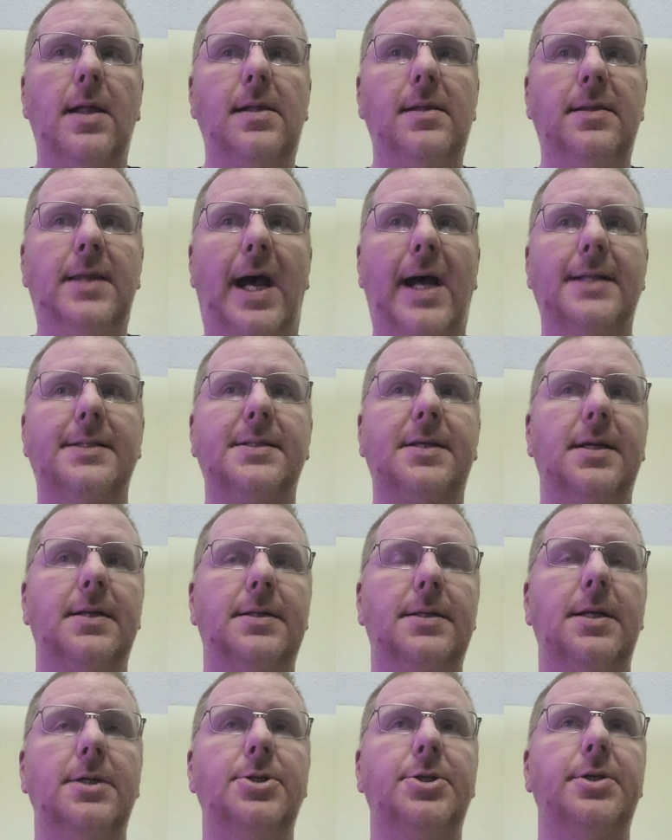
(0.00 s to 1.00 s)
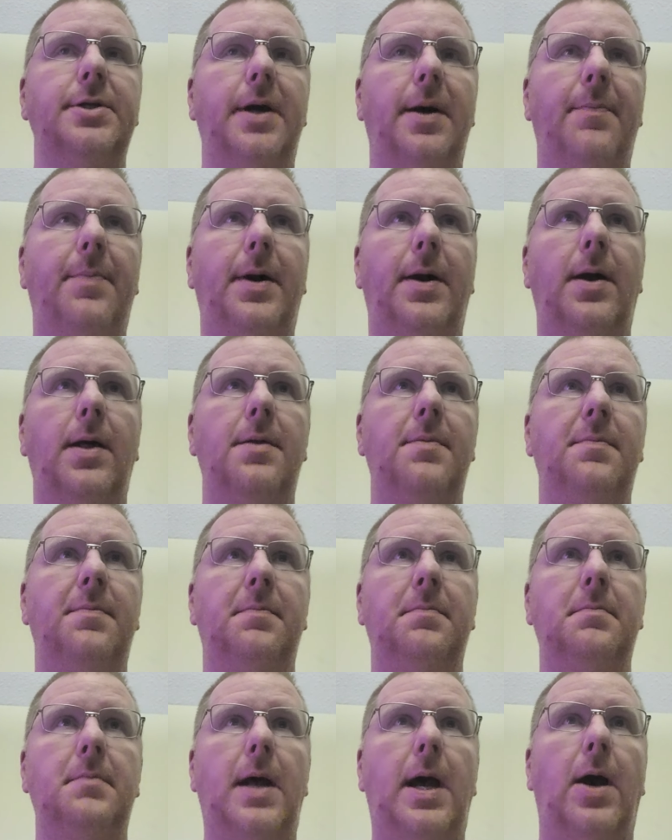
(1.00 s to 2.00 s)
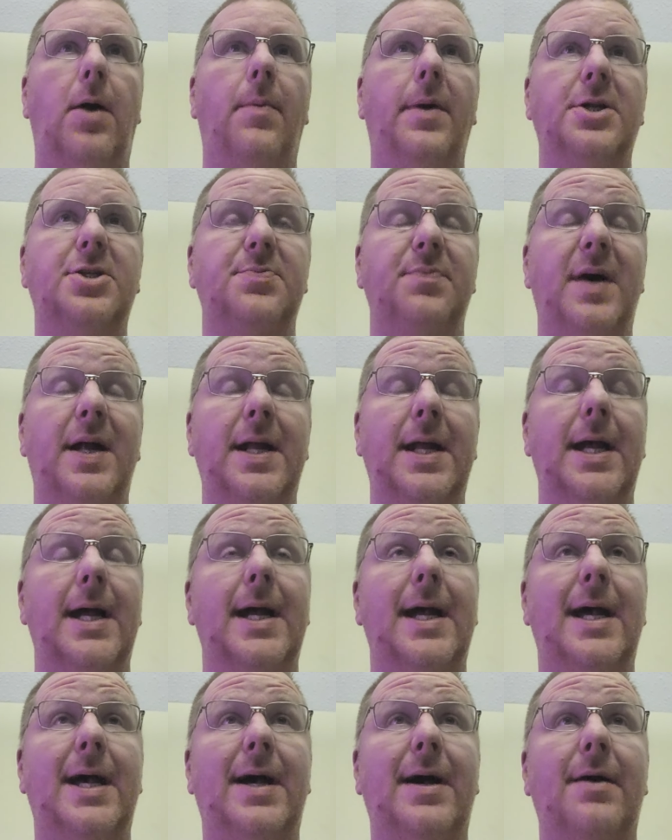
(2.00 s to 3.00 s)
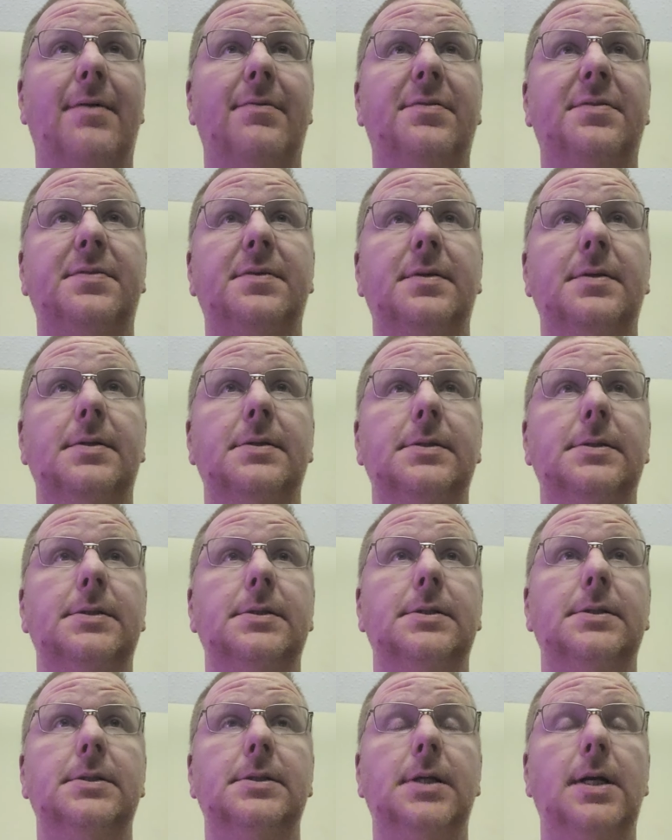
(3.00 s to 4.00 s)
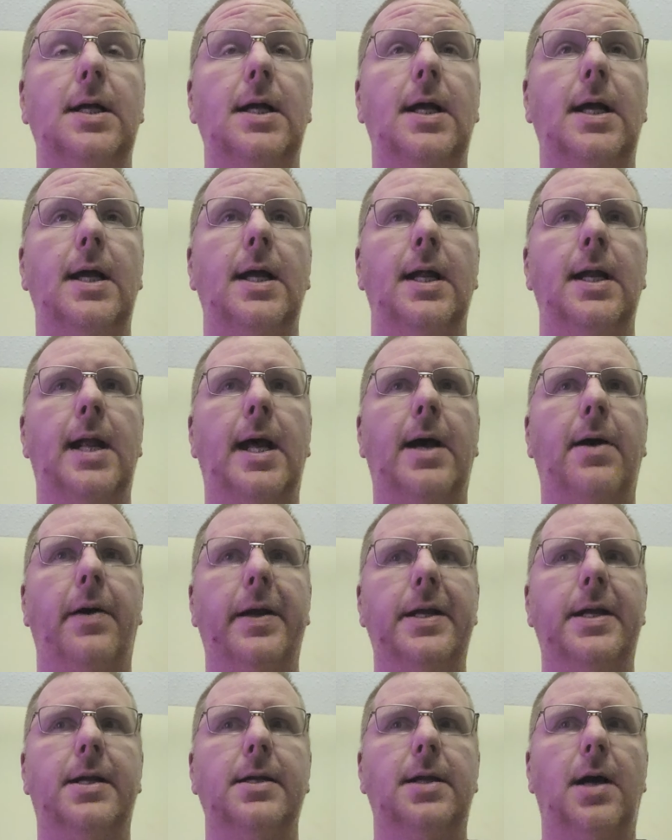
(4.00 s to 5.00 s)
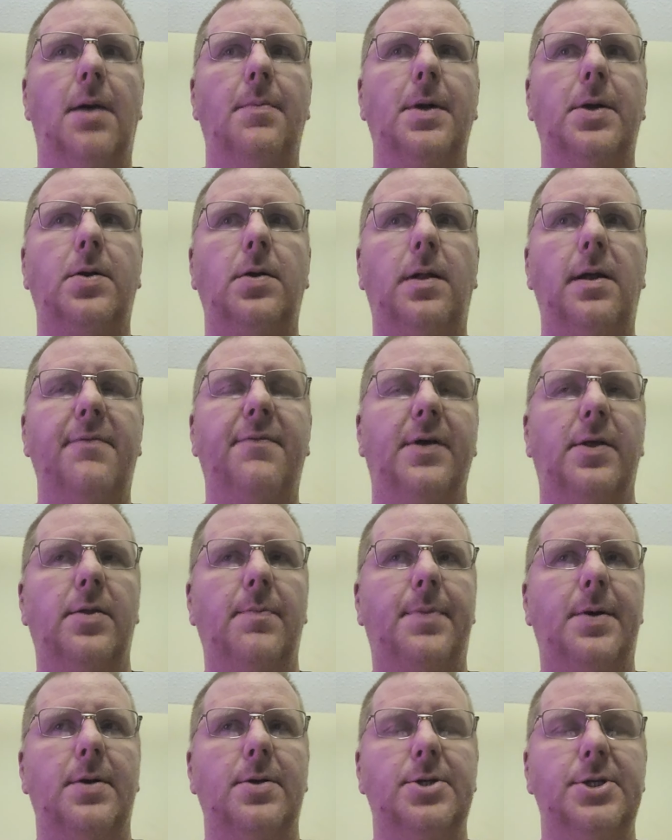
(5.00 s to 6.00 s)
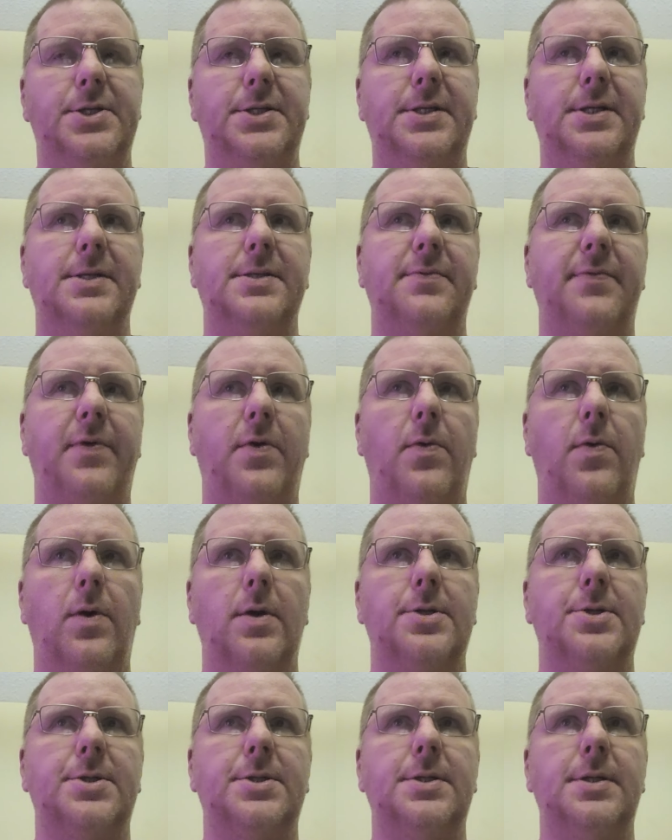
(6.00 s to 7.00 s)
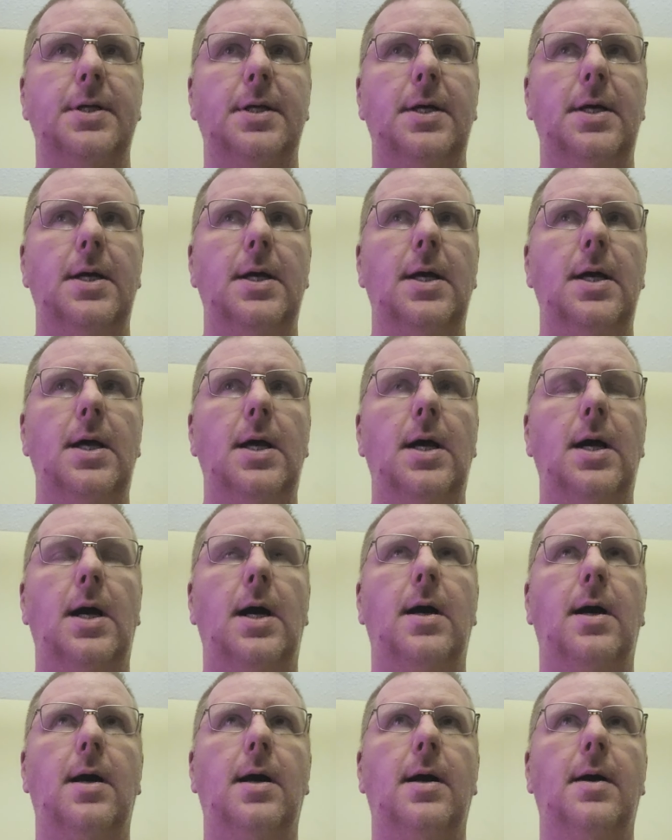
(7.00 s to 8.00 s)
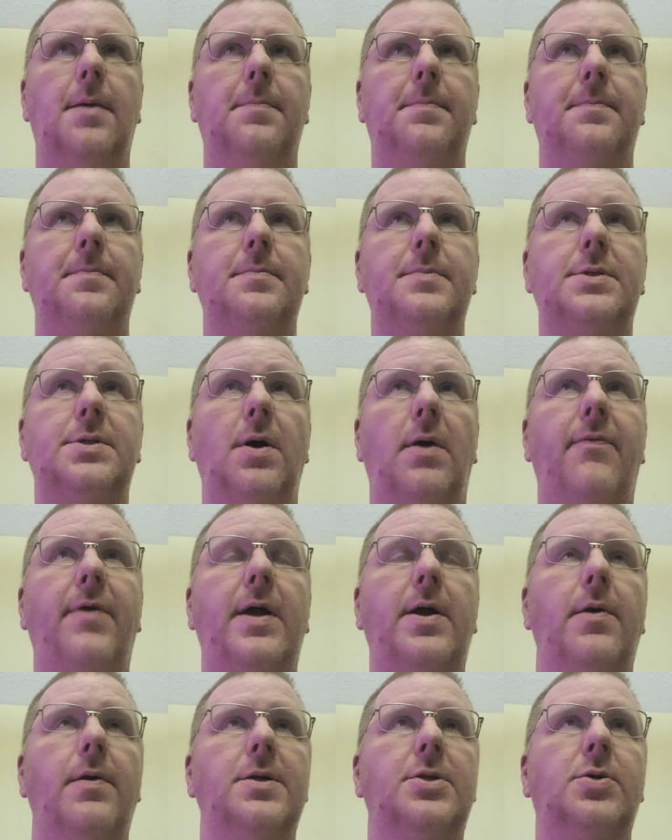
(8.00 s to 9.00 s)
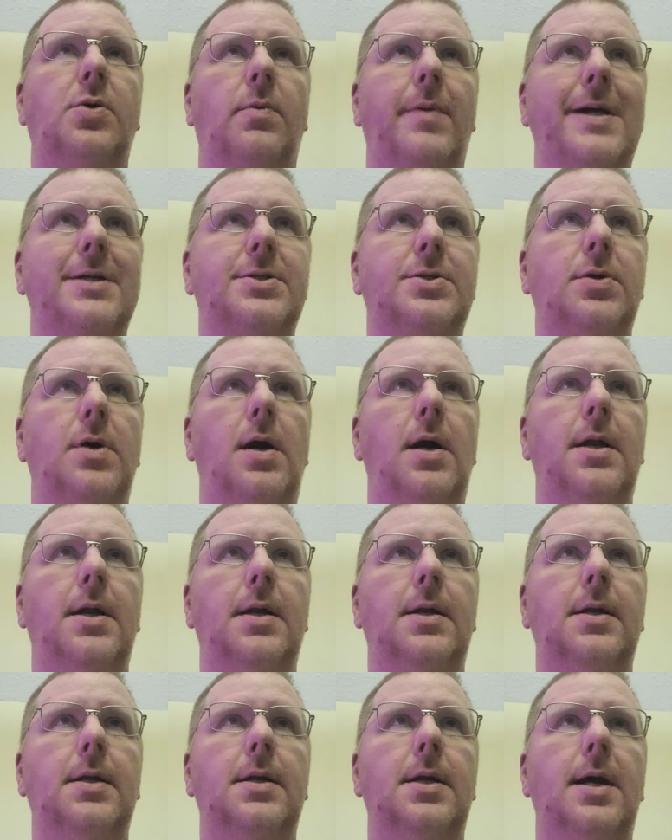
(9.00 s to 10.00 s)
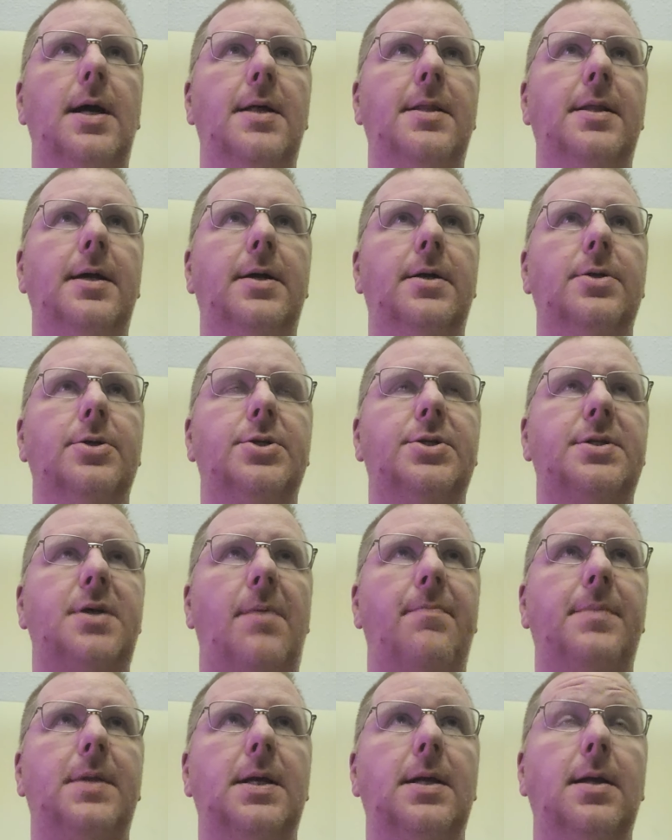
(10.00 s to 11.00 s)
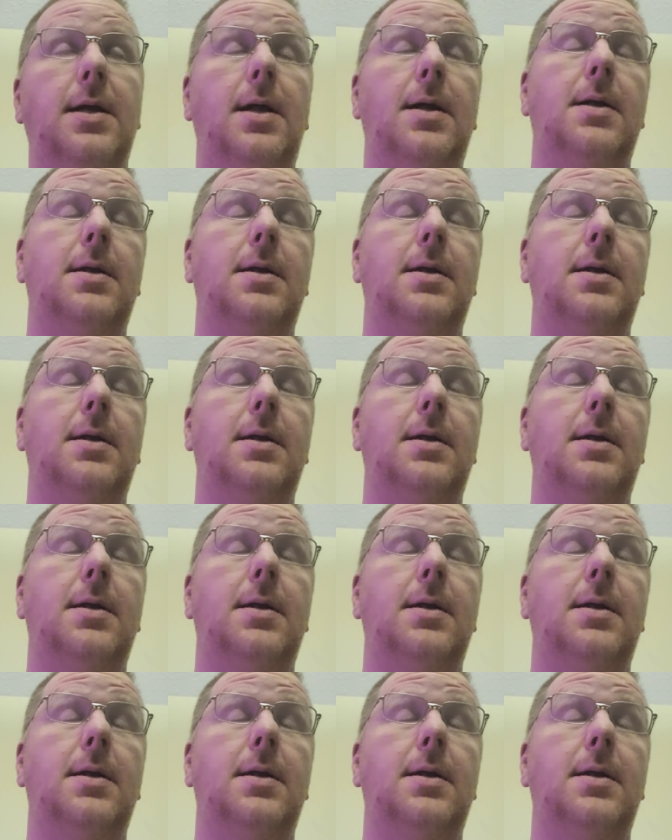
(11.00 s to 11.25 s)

that's contingent upon how much money I have and how economical I feel the purchase is, of course. So if I go into a restaurant and there's something